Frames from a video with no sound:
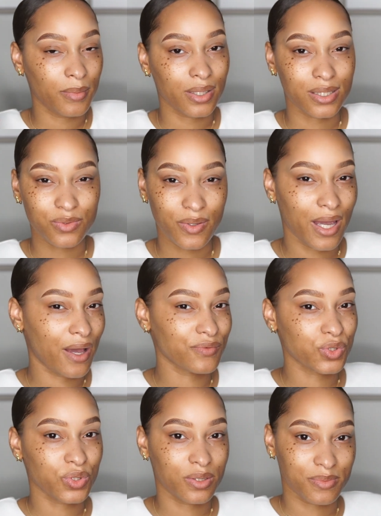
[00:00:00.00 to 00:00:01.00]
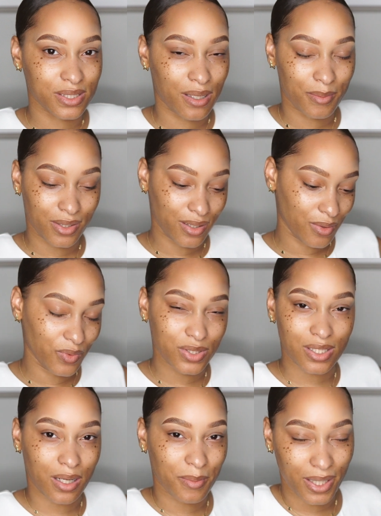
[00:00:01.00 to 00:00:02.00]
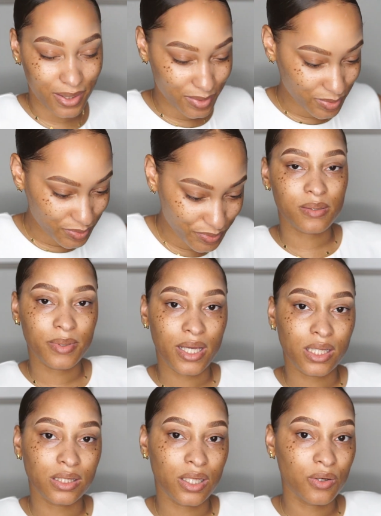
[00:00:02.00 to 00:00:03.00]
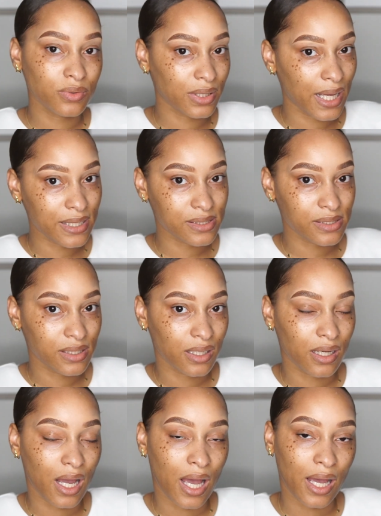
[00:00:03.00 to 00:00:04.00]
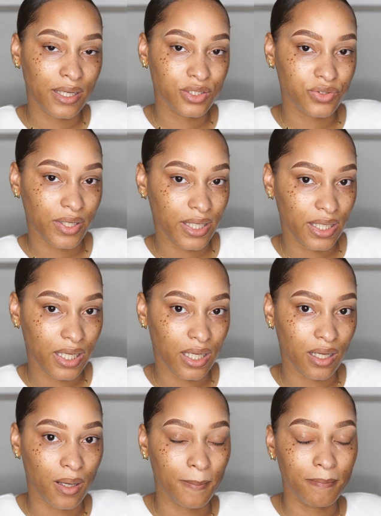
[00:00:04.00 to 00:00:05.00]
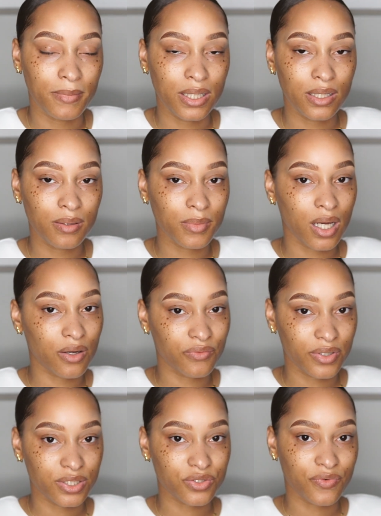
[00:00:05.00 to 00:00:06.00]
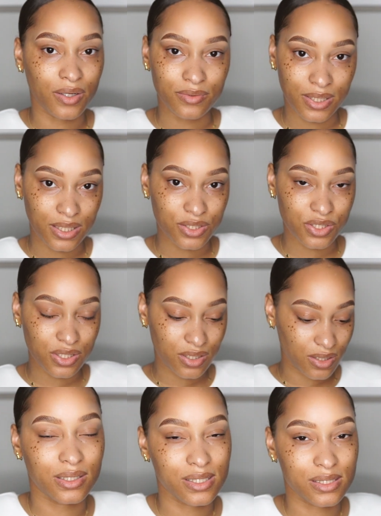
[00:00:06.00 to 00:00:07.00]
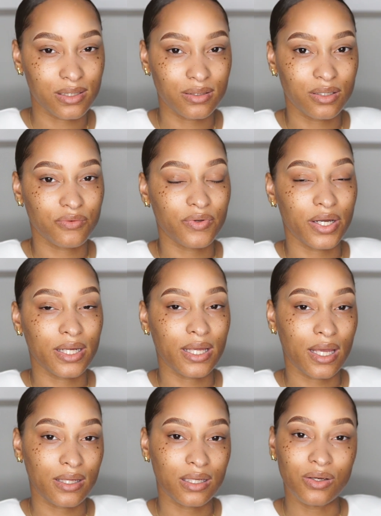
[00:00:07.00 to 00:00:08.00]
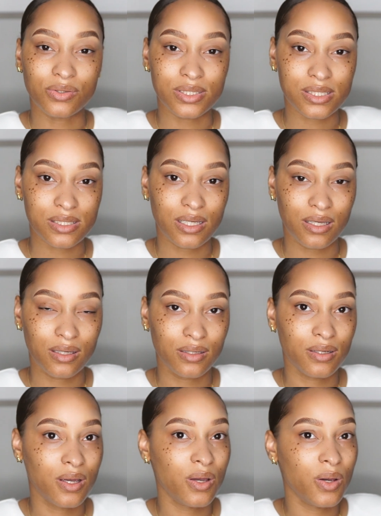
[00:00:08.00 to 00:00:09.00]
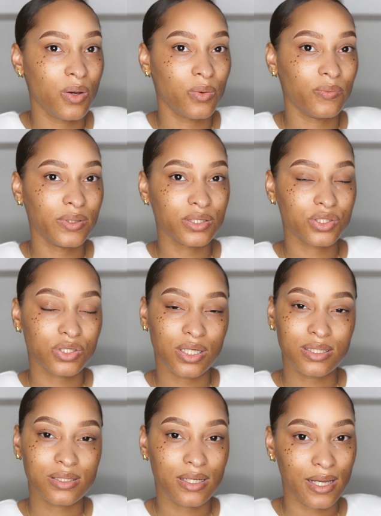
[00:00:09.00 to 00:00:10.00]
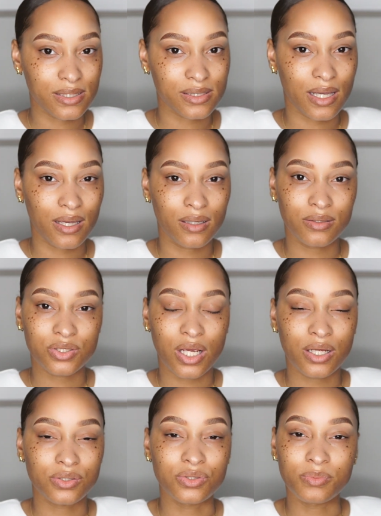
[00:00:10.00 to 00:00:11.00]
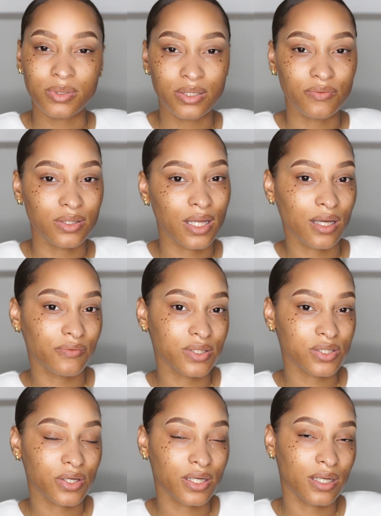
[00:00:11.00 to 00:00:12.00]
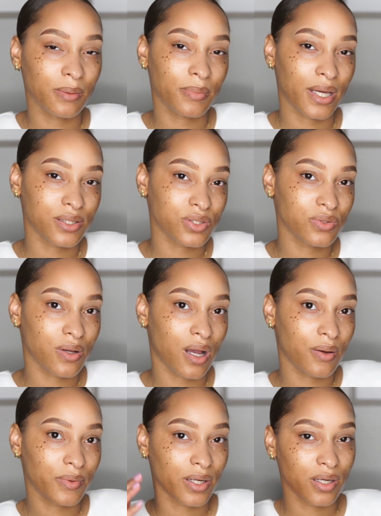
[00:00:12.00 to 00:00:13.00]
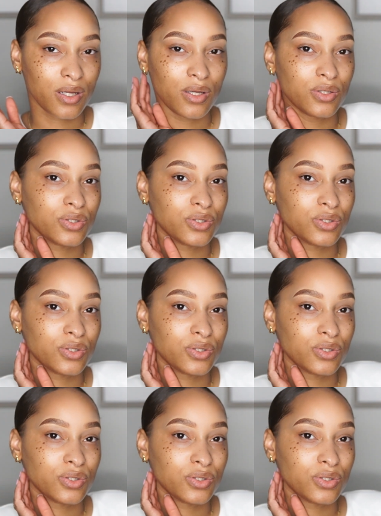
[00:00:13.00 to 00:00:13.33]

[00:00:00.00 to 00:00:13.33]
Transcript: because we have trips coming up. We'll talk about it. It says to be a long-lasting, hydrating, medium coverage foundation. It doesn't look very cakey on the skin, which in today's age, I do believe a lot of us are getting back to our